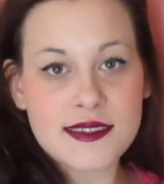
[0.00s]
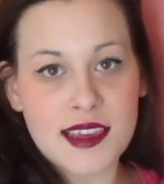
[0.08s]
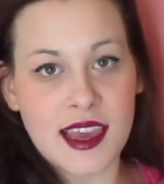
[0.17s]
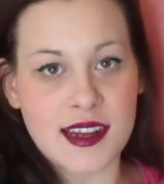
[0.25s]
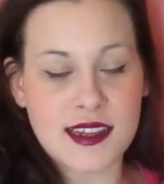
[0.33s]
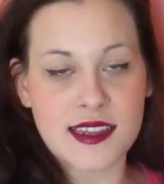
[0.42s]

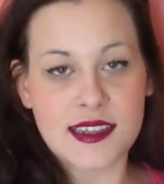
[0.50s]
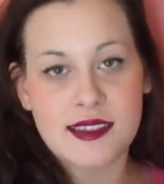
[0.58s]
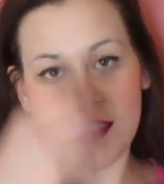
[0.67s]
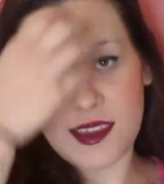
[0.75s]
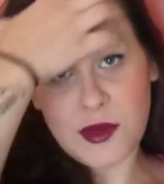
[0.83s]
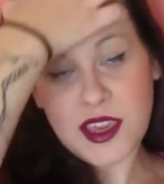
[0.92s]
kind of
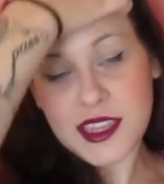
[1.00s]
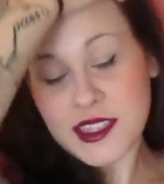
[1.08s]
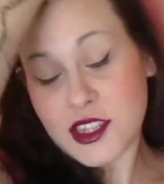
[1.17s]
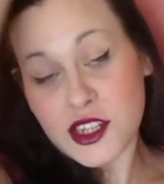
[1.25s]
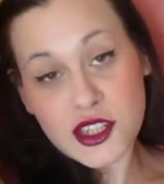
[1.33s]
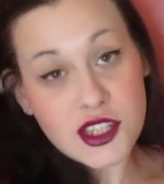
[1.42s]
thing because
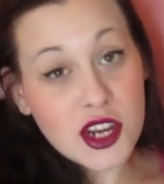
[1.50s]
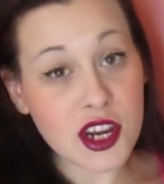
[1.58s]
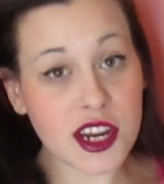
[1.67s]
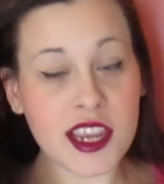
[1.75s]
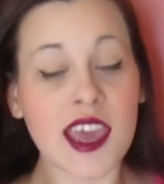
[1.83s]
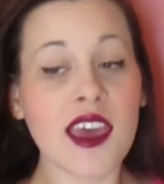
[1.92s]
they're
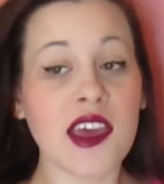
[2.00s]
dark,